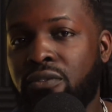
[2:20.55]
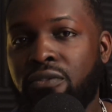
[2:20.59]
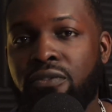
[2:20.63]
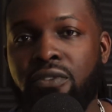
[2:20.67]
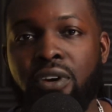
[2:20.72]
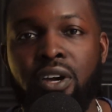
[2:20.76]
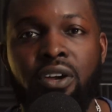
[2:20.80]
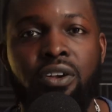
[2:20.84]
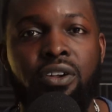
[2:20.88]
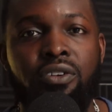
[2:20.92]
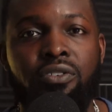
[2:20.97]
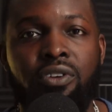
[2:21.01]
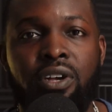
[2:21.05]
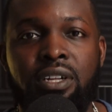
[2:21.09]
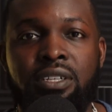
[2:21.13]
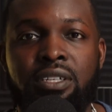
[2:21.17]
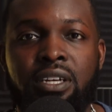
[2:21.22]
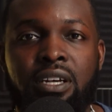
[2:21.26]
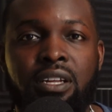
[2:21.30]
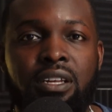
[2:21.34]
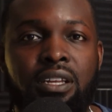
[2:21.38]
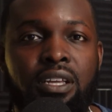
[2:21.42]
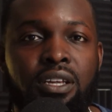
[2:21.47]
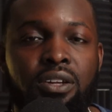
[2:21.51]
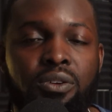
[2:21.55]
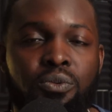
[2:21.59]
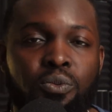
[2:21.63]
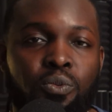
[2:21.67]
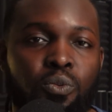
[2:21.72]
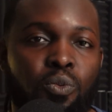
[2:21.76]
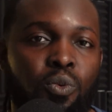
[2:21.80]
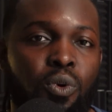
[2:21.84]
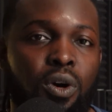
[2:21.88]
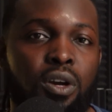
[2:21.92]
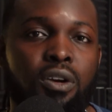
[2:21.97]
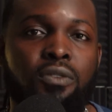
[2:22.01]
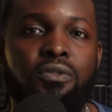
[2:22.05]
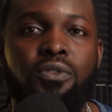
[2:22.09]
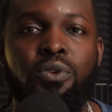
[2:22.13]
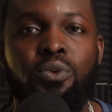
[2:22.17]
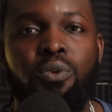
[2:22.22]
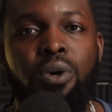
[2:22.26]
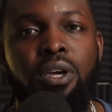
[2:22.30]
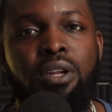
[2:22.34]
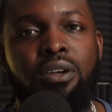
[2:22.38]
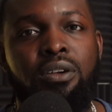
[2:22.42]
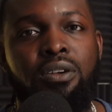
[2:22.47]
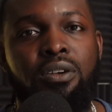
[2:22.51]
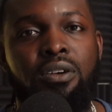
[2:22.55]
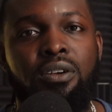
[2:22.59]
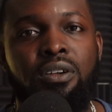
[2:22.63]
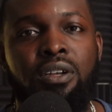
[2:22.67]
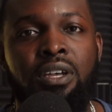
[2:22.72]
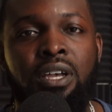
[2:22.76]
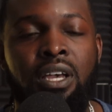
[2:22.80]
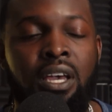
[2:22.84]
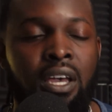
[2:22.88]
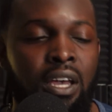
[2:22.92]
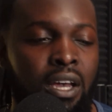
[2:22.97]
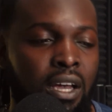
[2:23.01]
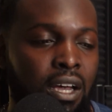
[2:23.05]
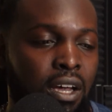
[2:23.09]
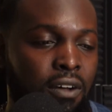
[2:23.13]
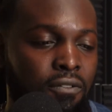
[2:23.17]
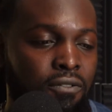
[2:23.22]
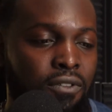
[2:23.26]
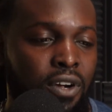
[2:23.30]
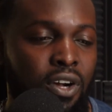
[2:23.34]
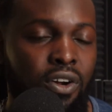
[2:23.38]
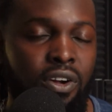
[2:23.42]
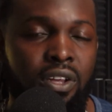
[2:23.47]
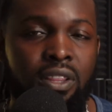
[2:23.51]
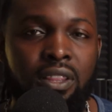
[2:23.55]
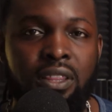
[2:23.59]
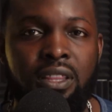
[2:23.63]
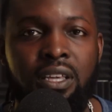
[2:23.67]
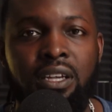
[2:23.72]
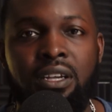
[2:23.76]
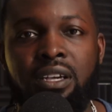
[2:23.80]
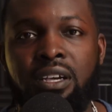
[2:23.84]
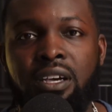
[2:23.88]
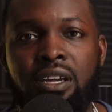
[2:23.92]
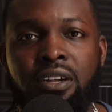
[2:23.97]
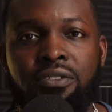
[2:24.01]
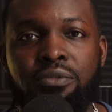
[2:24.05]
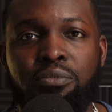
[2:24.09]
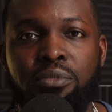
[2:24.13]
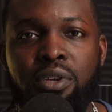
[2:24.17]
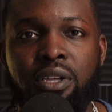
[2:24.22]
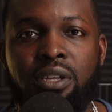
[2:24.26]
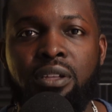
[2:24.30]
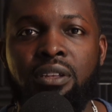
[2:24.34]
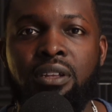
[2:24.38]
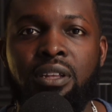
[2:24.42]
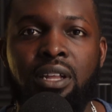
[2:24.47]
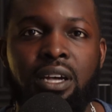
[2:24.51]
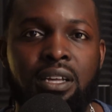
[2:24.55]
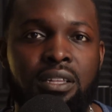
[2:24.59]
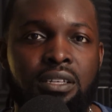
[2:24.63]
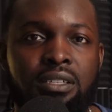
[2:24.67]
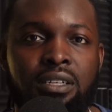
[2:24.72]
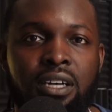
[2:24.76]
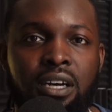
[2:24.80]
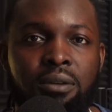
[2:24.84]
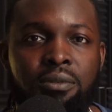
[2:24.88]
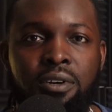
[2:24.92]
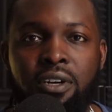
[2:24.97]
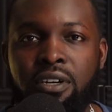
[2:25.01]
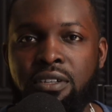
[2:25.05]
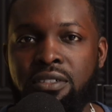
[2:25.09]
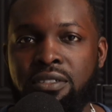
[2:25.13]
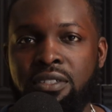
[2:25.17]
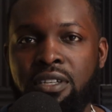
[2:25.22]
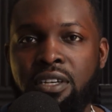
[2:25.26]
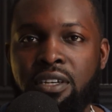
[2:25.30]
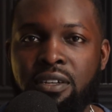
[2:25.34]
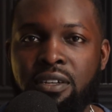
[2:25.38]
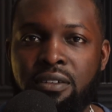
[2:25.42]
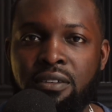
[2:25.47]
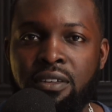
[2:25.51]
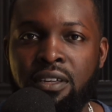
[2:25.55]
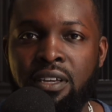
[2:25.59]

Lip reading: Very great technique, wonderful way to cook a very thick cut of meat like the tomahawk steak.